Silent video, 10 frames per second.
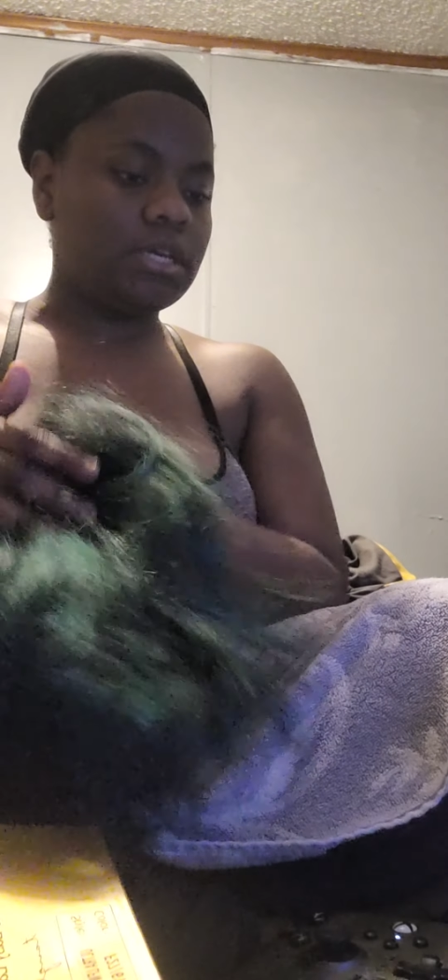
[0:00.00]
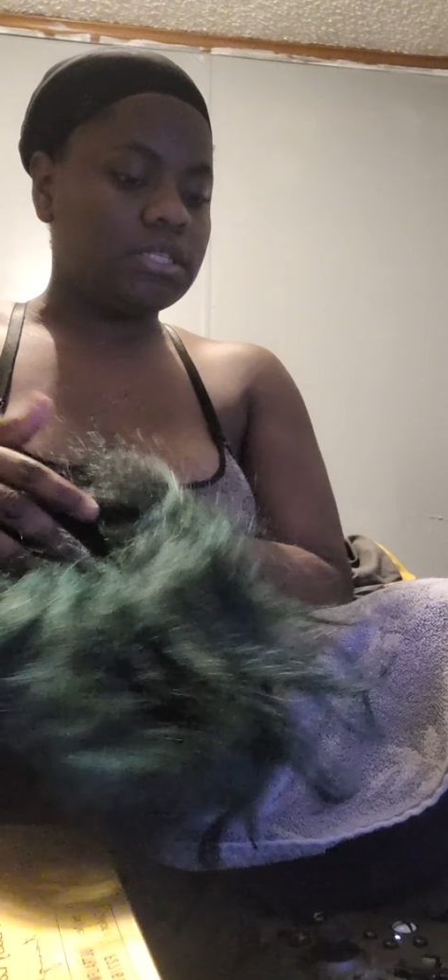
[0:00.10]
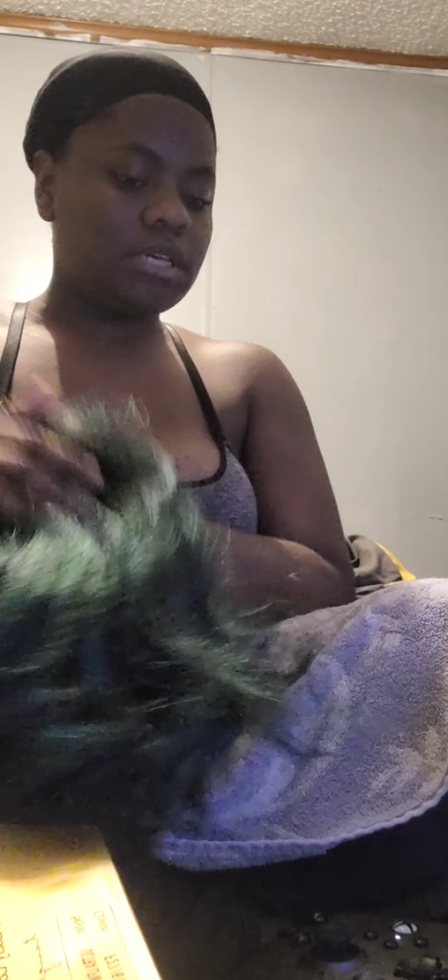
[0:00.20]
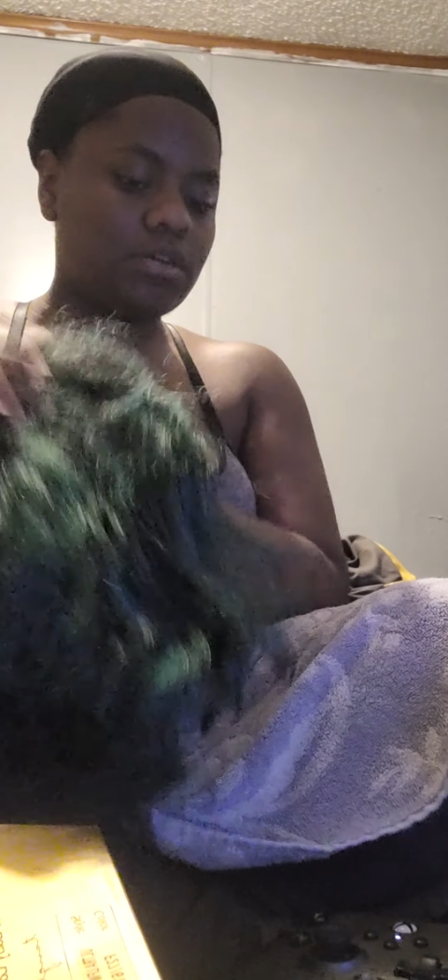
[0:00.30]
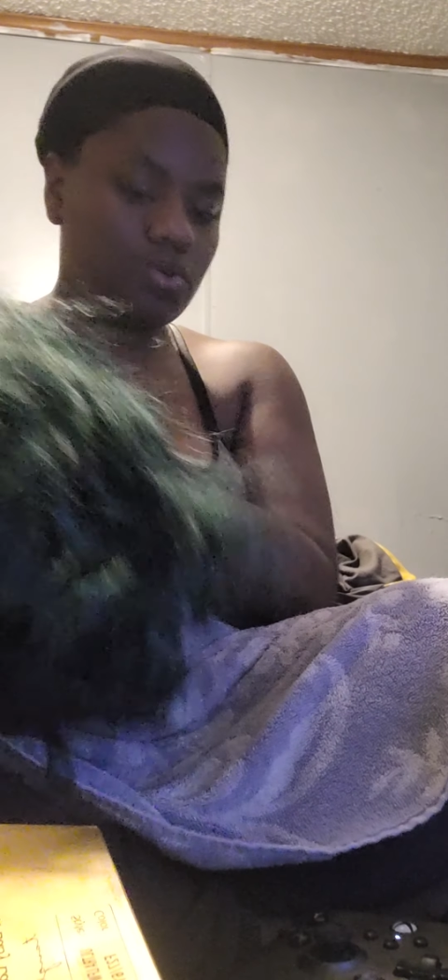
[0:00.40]
a
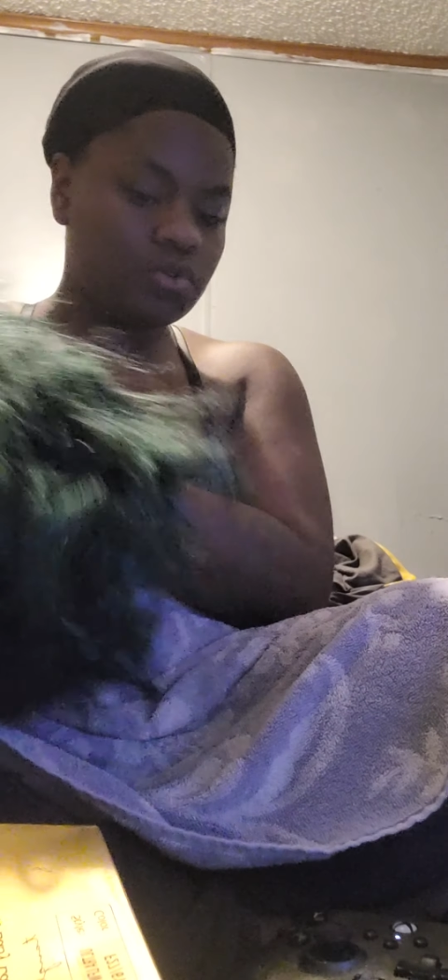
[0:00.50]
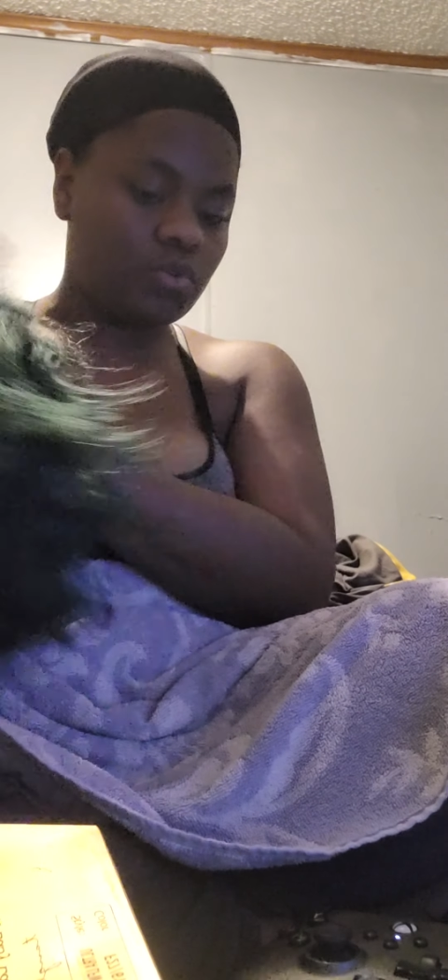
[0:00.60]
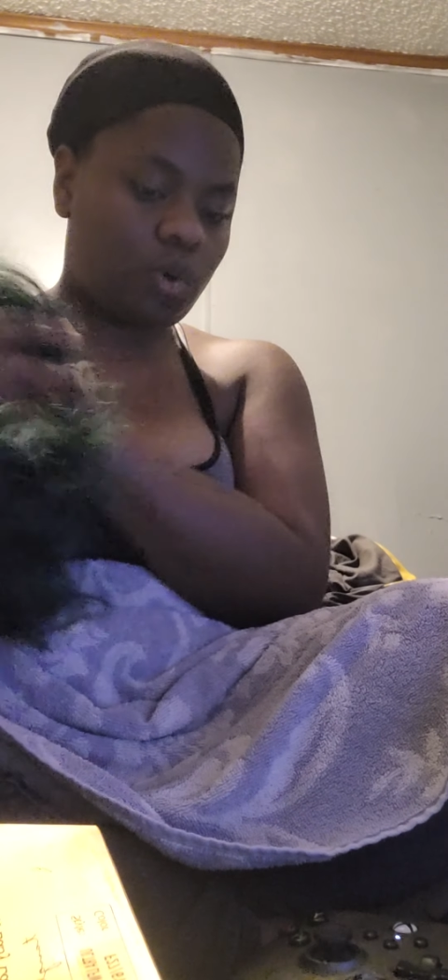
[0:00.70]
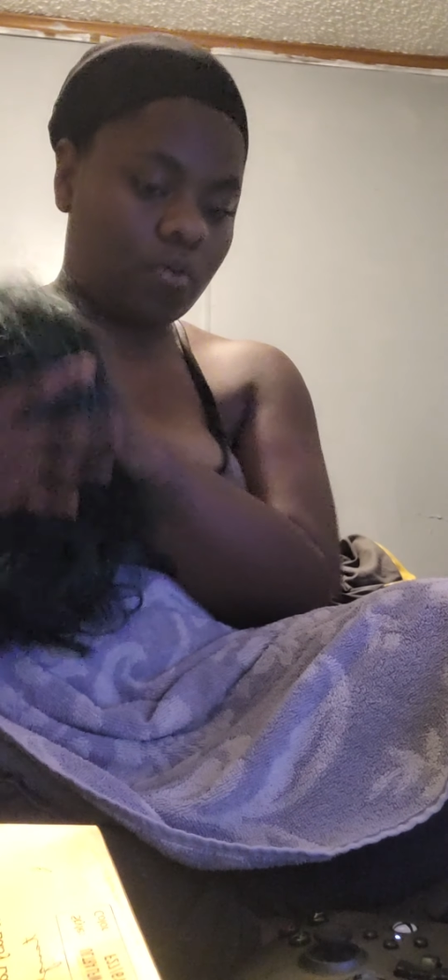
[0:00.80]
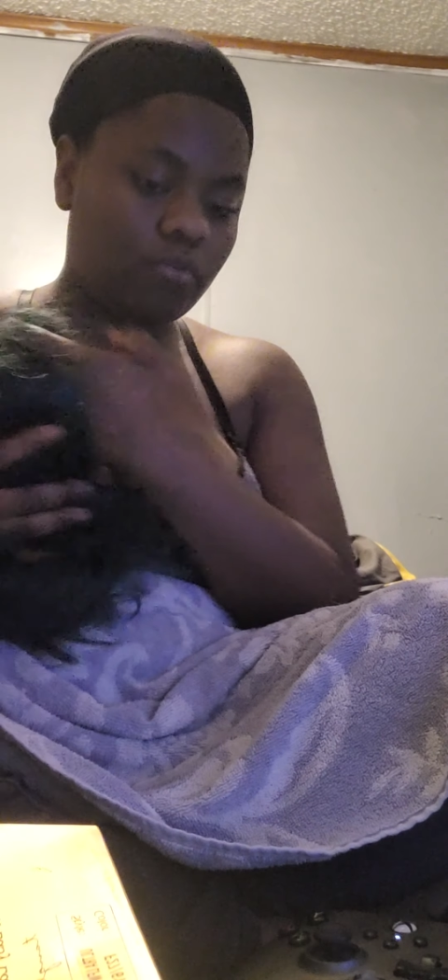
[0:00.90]
10 or
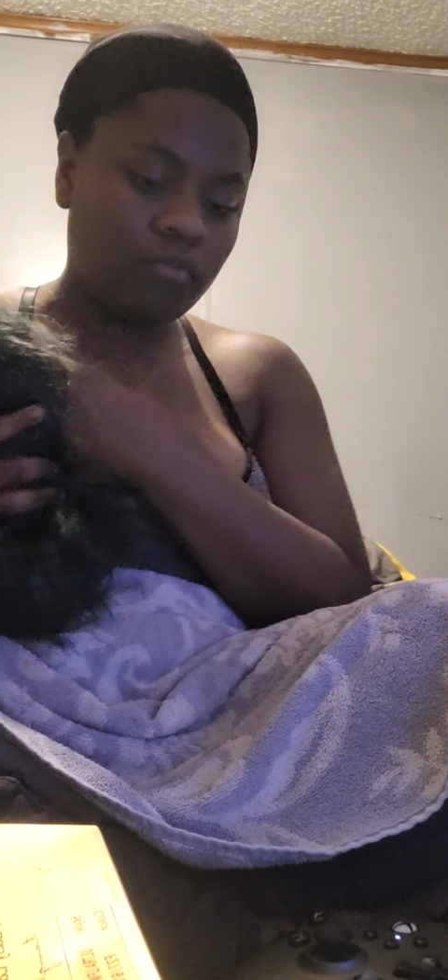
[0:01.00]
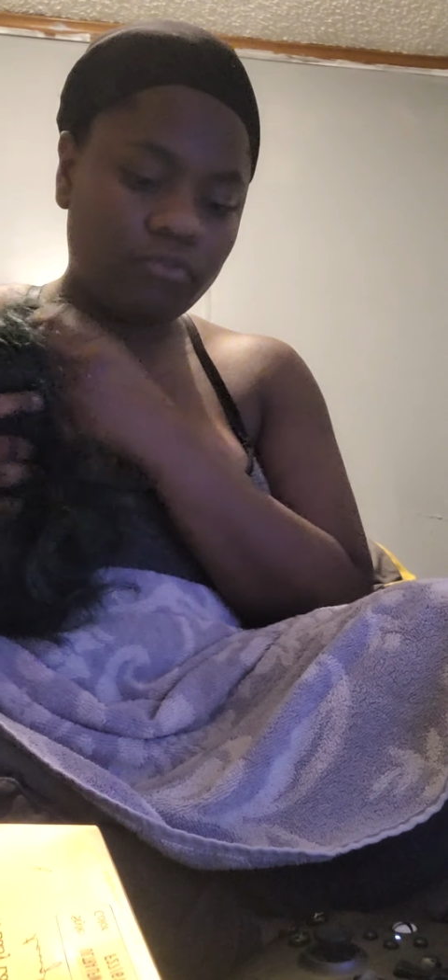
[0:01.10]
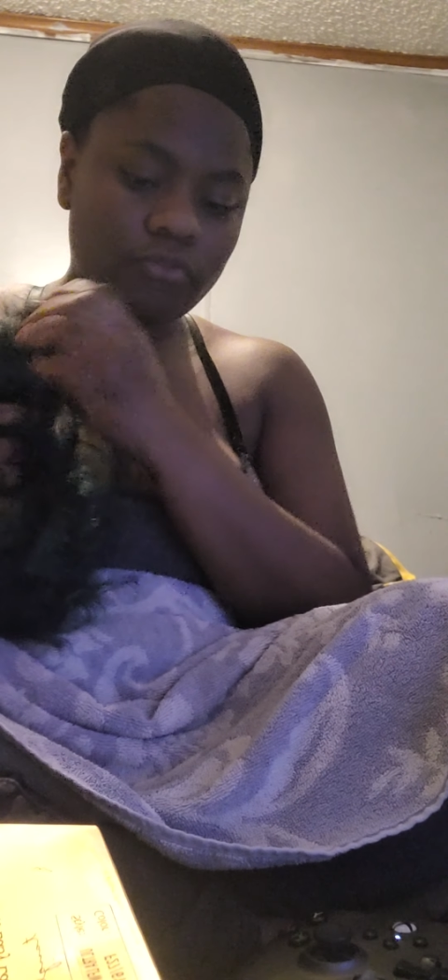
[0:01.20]
12.